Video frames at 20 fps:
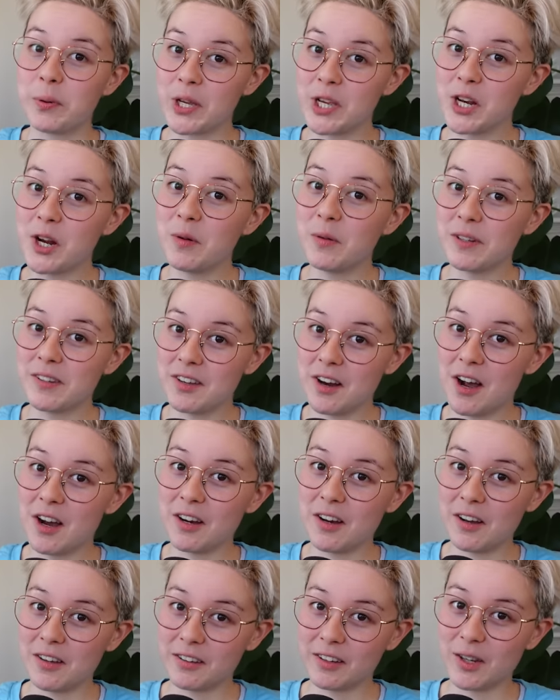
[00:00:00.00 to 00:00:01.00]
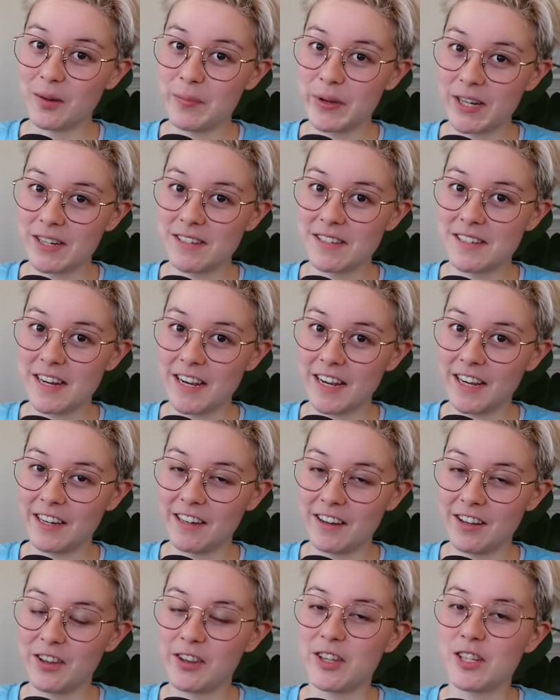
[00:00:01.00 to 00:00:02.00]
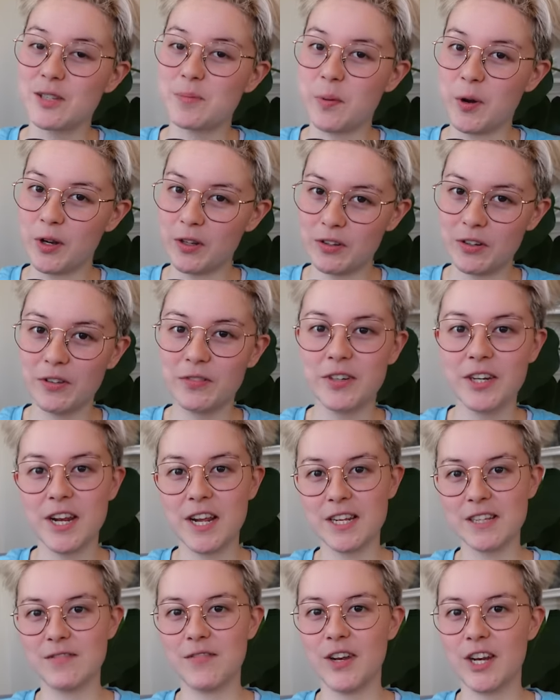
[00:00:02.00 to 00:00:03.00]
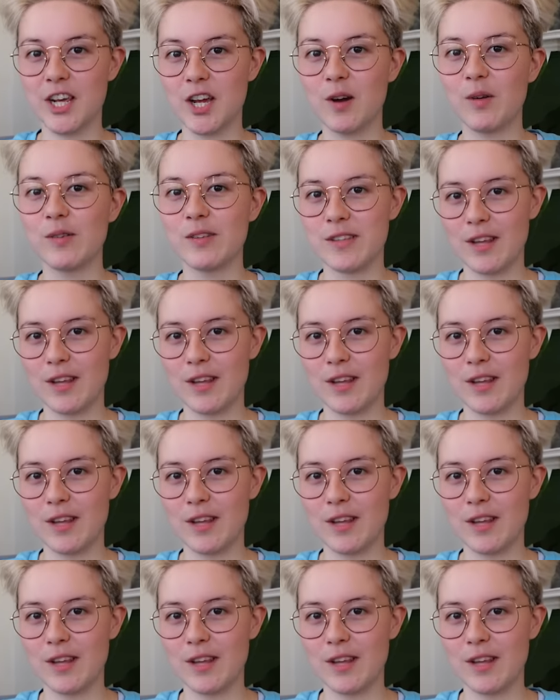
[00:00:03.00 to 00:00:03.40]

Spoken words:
But you know what's not causing a big stink? The sponsor of today's video,